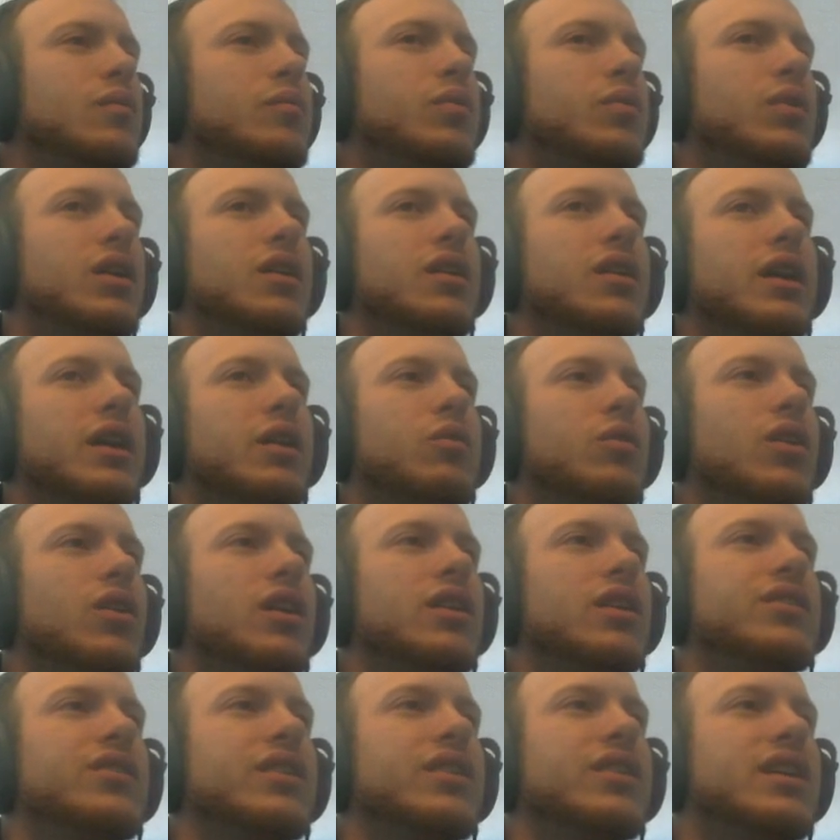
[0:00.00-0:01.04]
But, like, we're
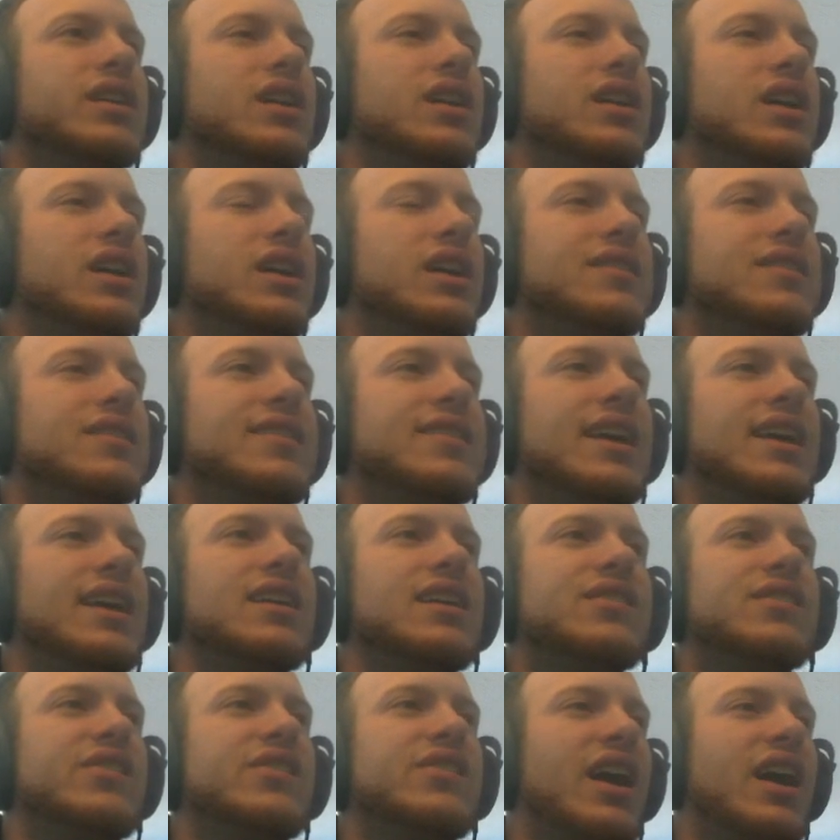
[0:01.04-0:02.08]
under the gun. It's
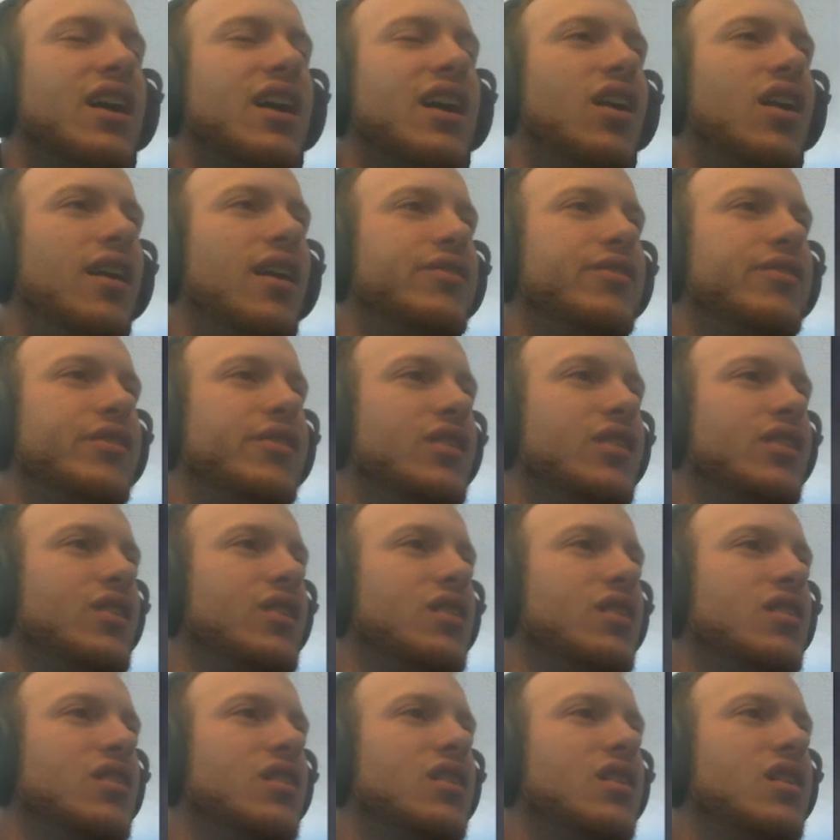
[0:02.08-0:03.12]
Ace-Jack
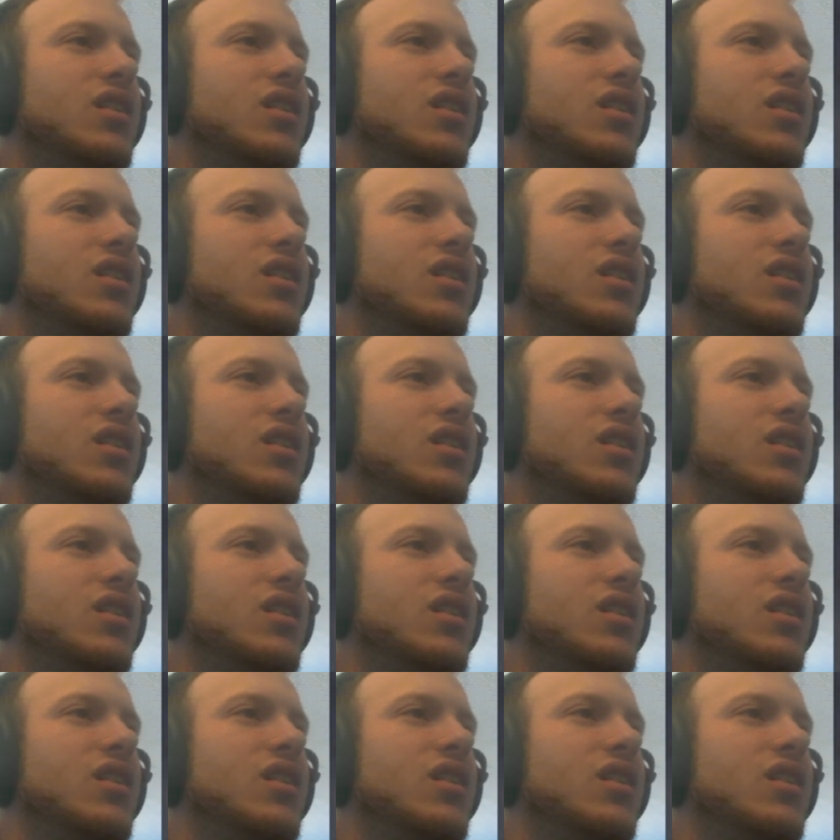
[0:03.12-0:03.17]
offsuit.